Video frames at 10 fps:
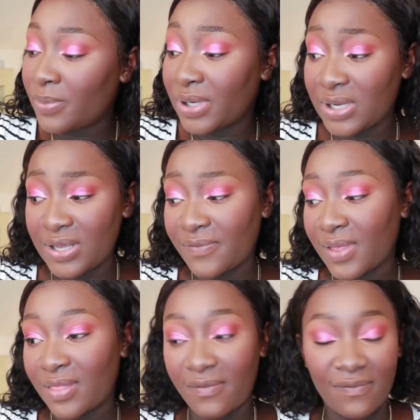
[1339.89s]
Believe
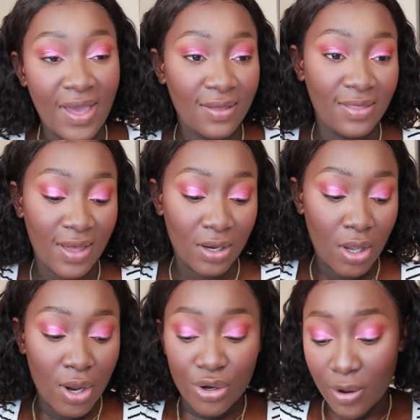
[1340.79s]
in the fact that
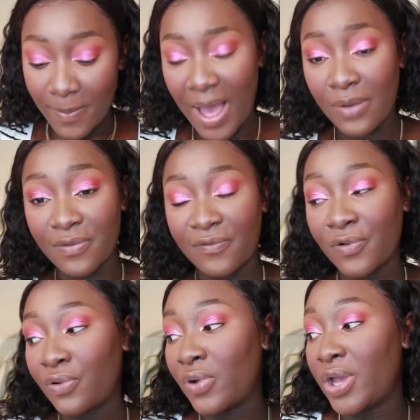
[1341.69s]
you're
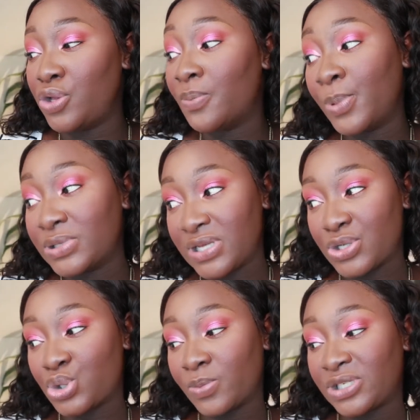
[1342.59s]
powerful and you
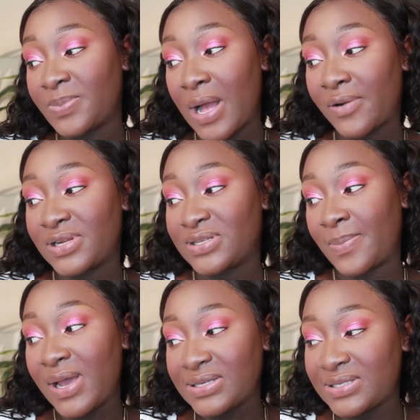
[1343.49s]
possess so much power as a
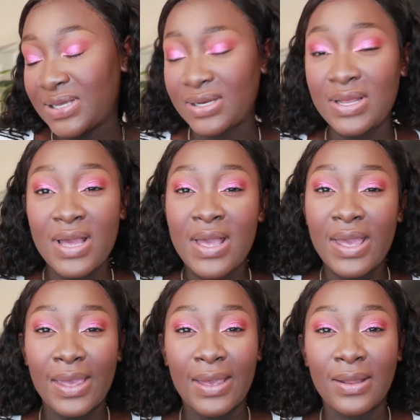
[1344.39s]
person,
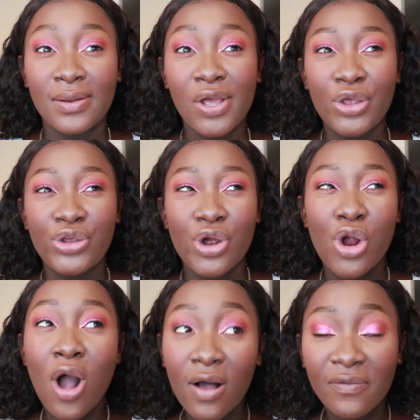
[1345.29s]
and you're
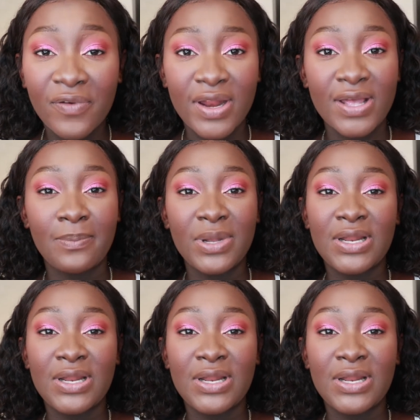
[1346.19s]
confident.